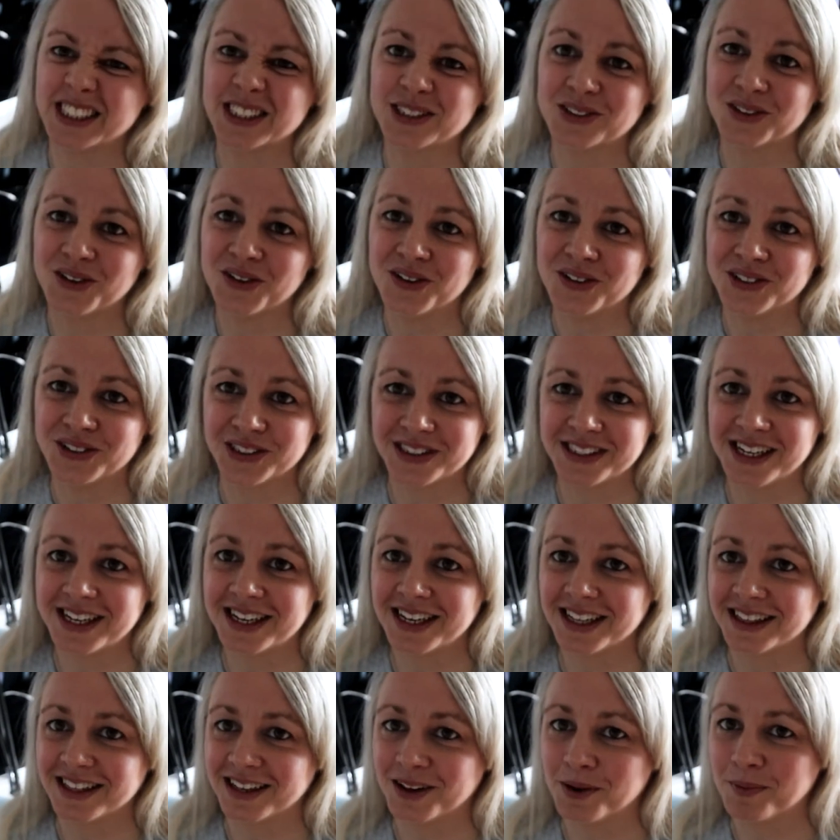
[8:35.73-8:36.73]
a stall, just
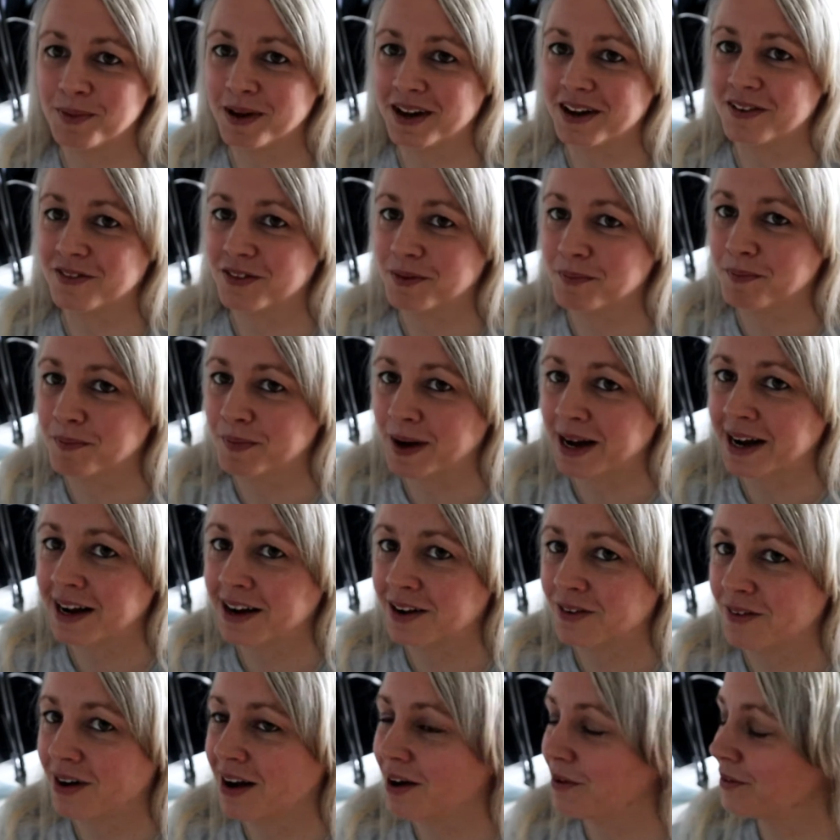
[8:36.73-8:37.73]
like a little bit of a
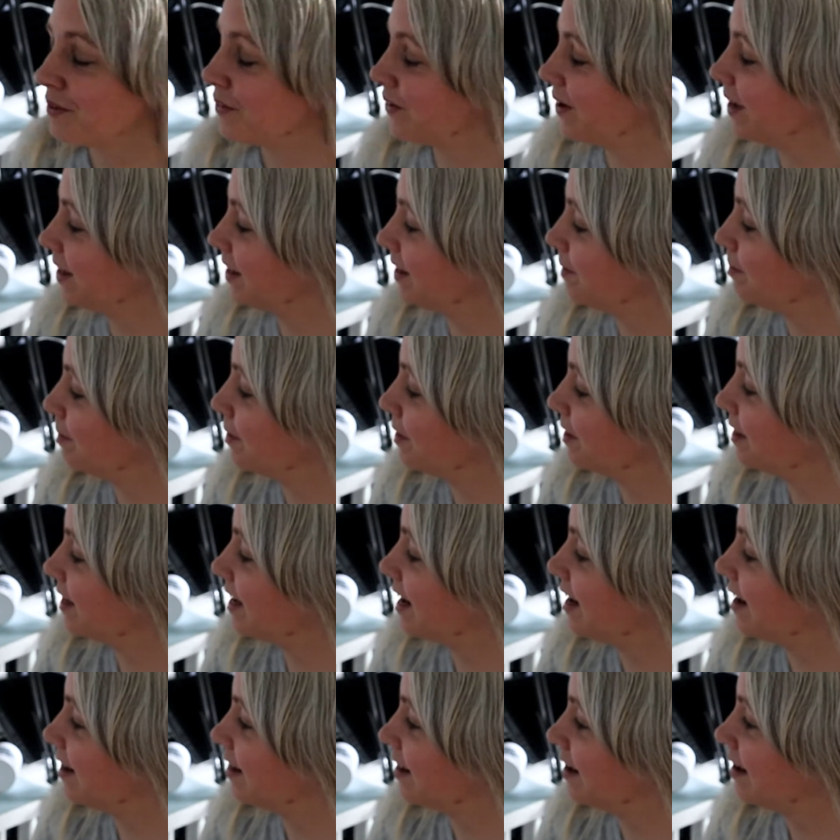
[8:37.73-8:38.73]
background really, more than
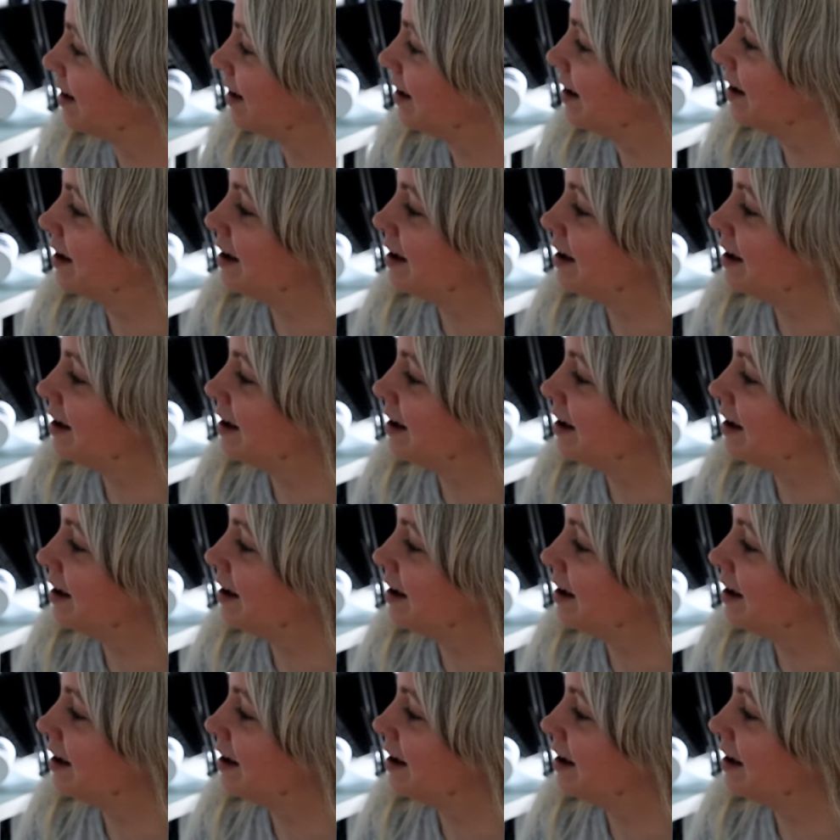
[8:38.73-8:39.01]
anything,